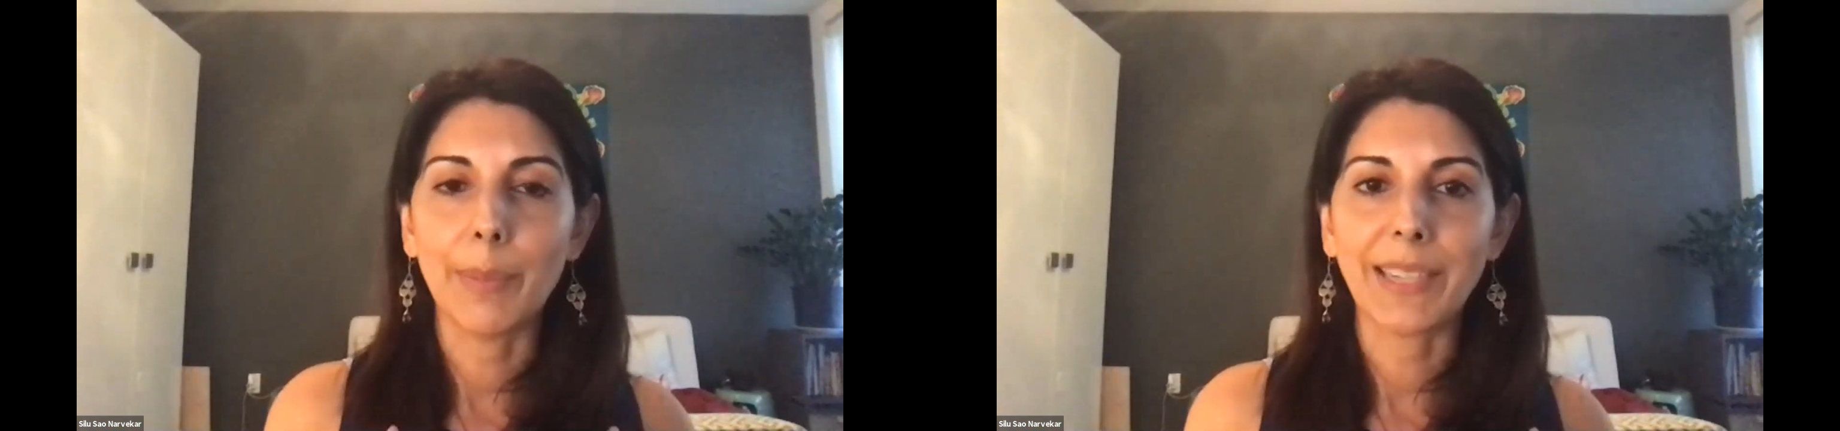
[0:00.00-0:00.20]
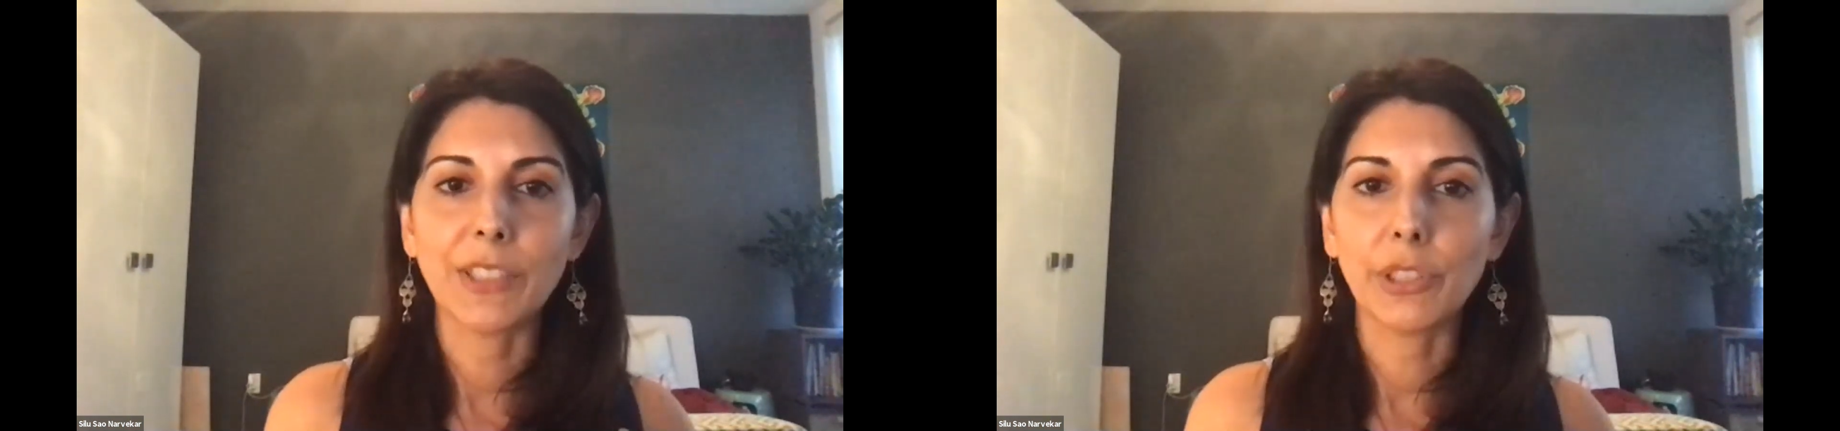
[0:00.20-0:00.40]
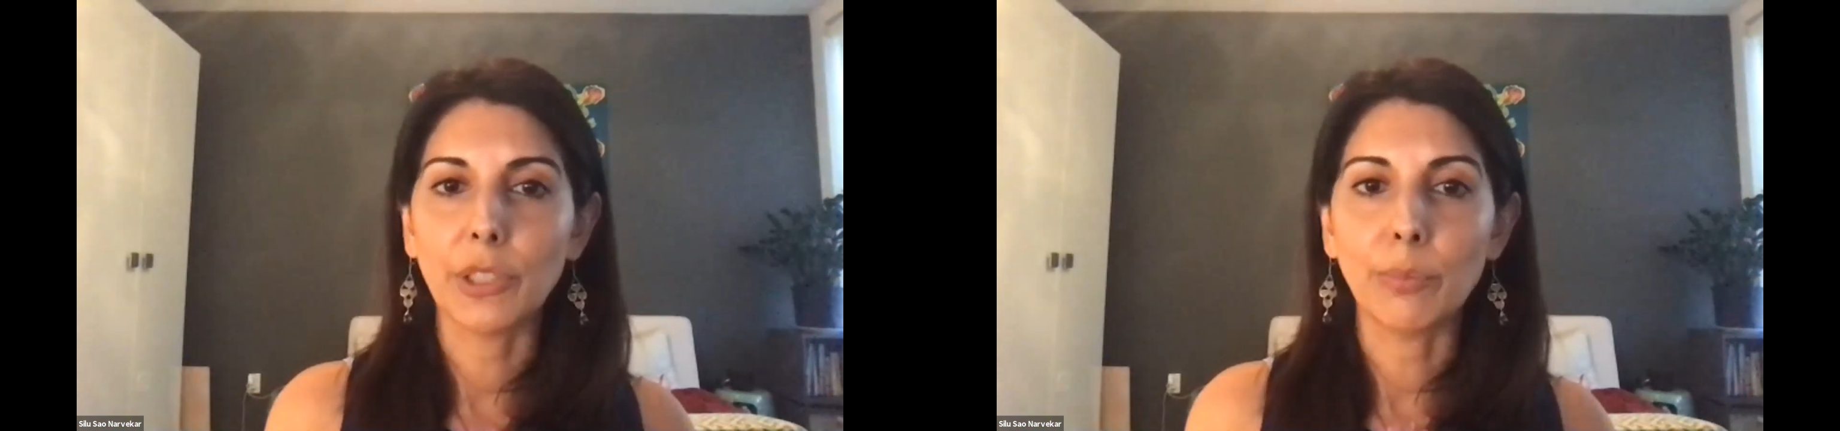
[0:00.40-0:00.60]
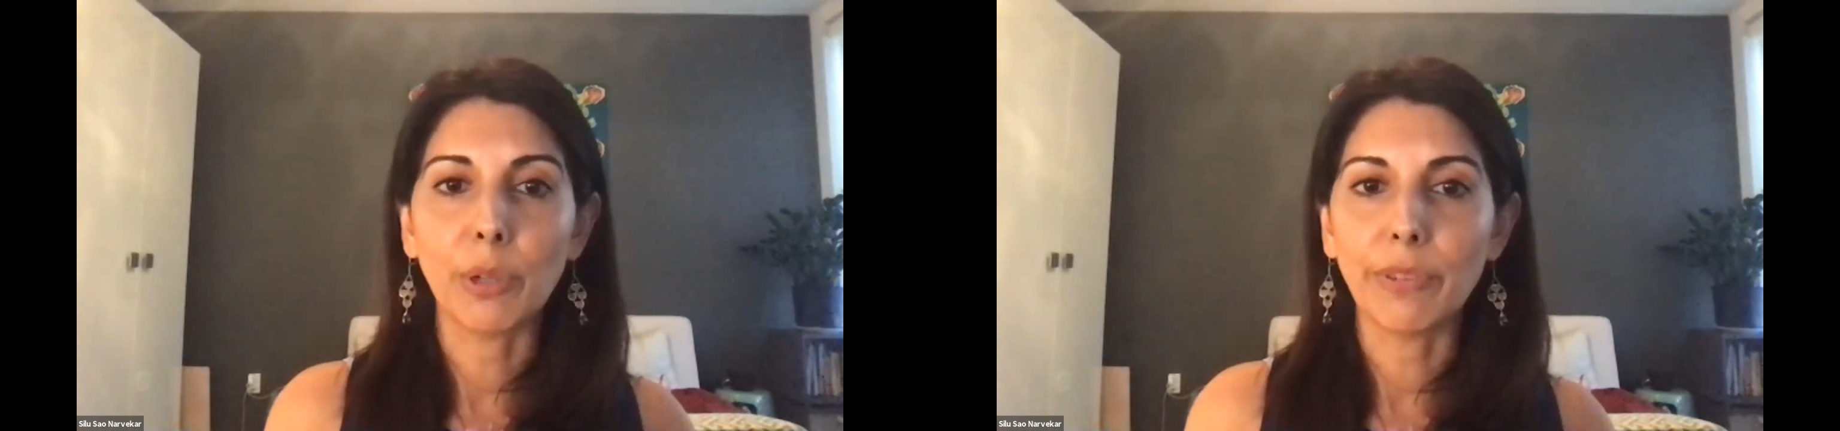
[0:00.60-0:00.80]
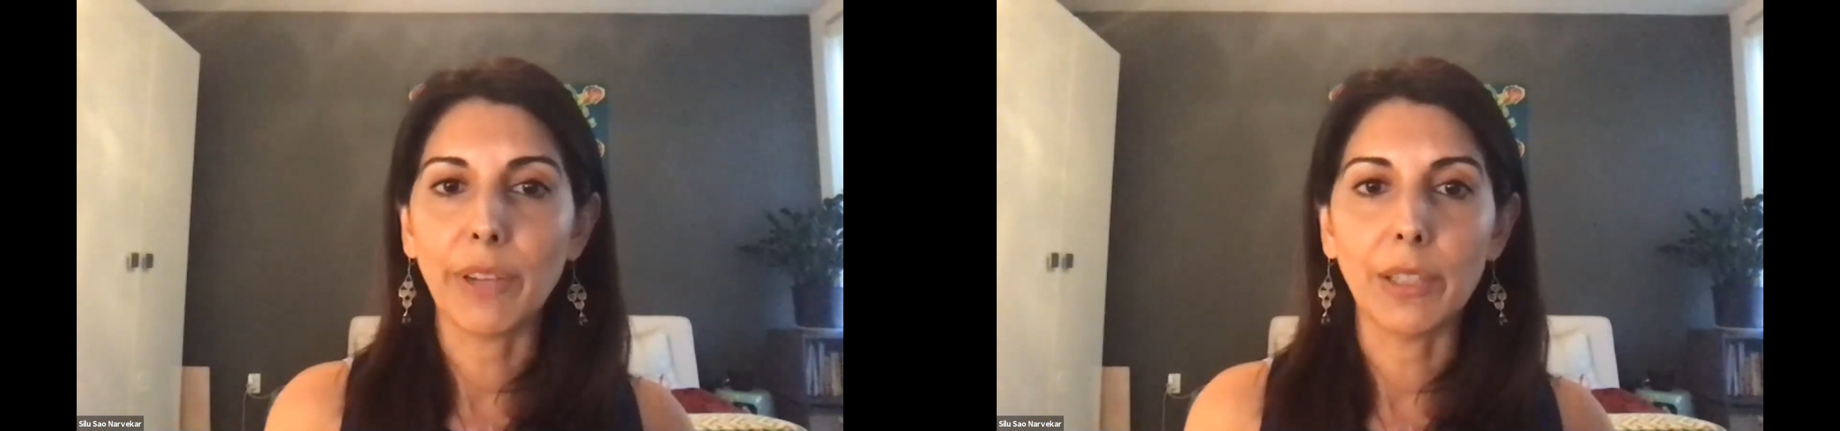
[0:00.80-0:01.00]
bacterial
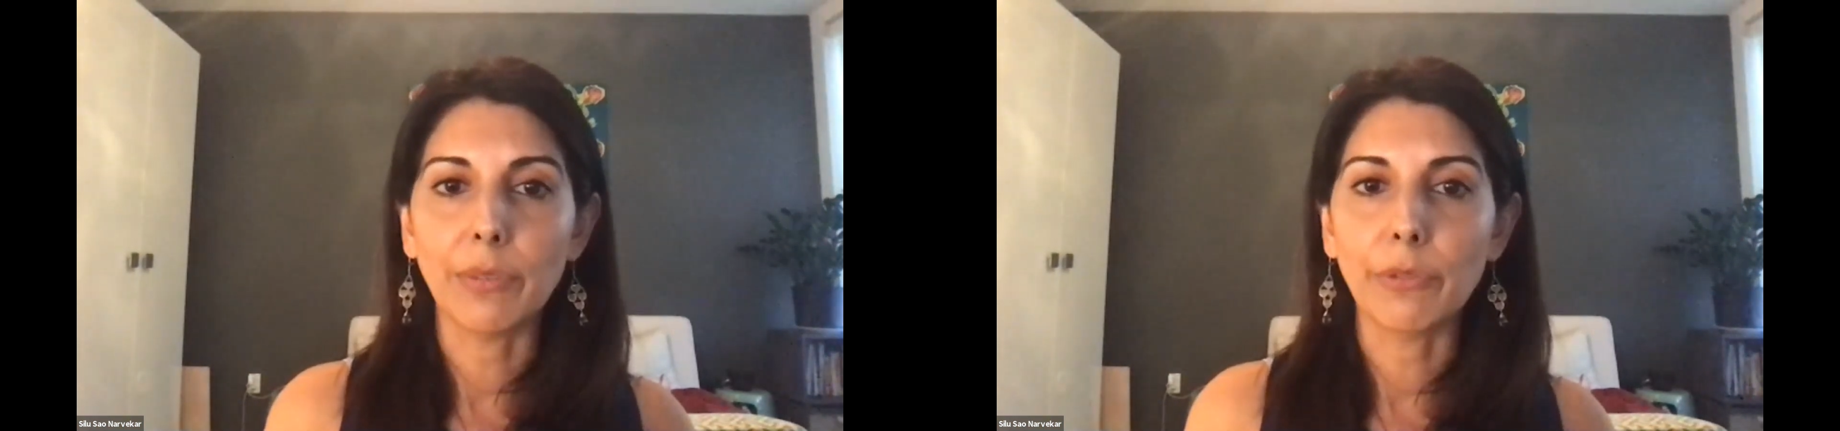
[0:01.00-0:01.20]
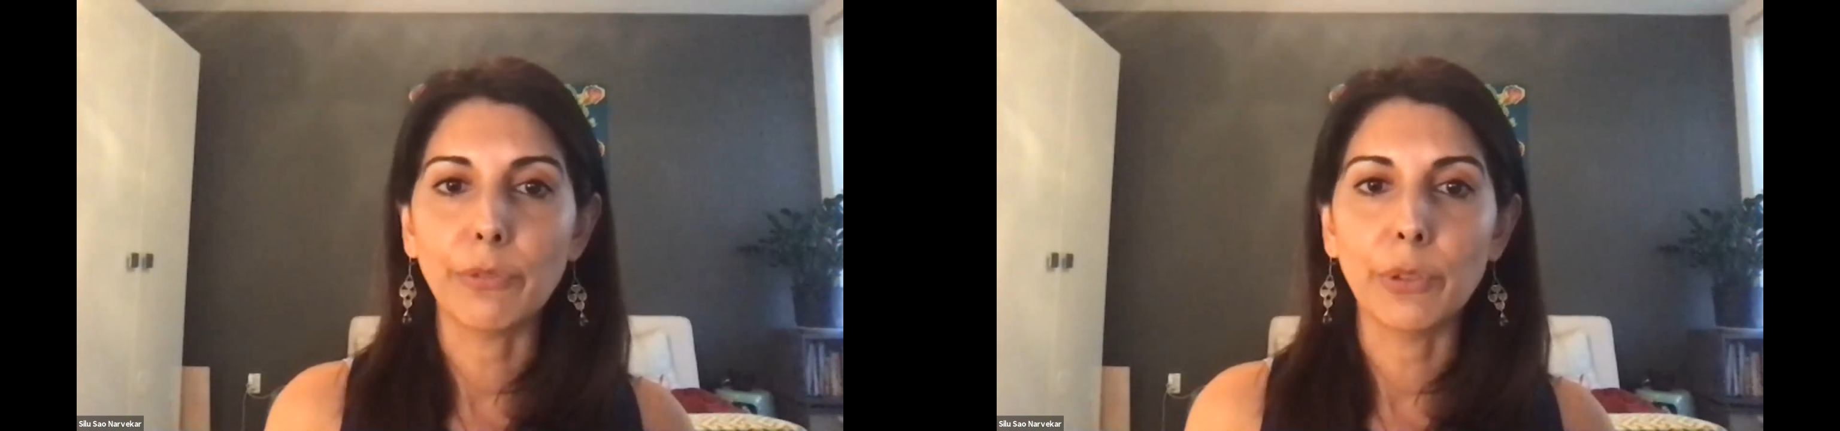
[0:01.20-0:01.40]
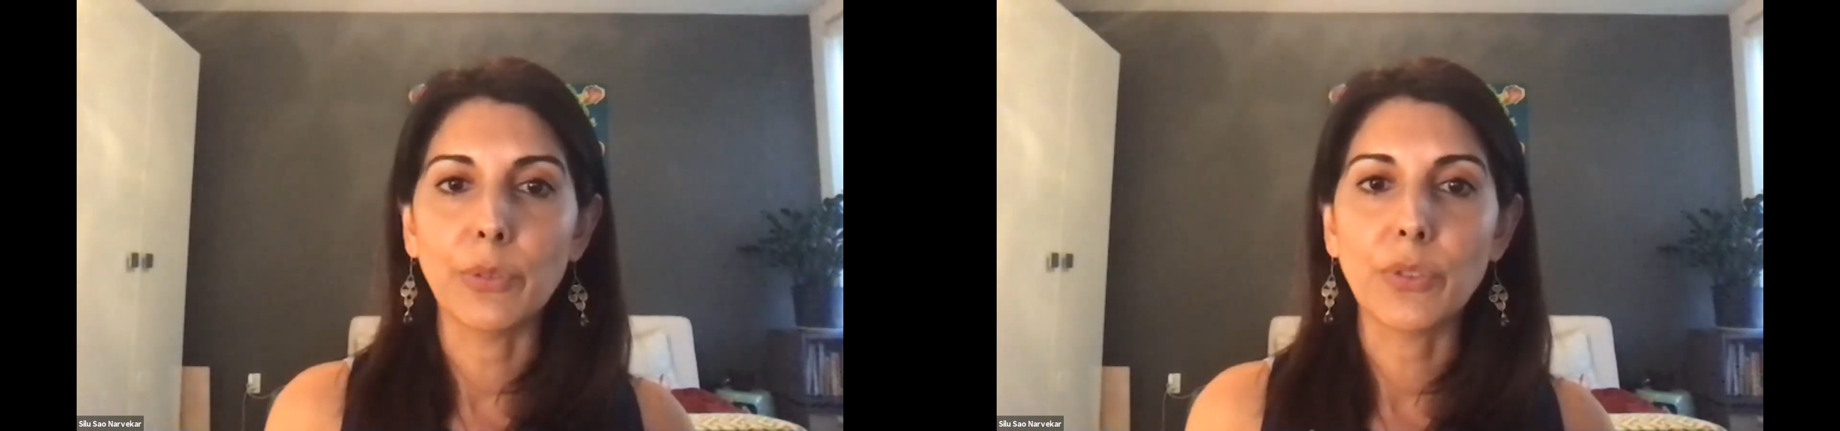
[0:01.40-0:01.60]
profile of the food.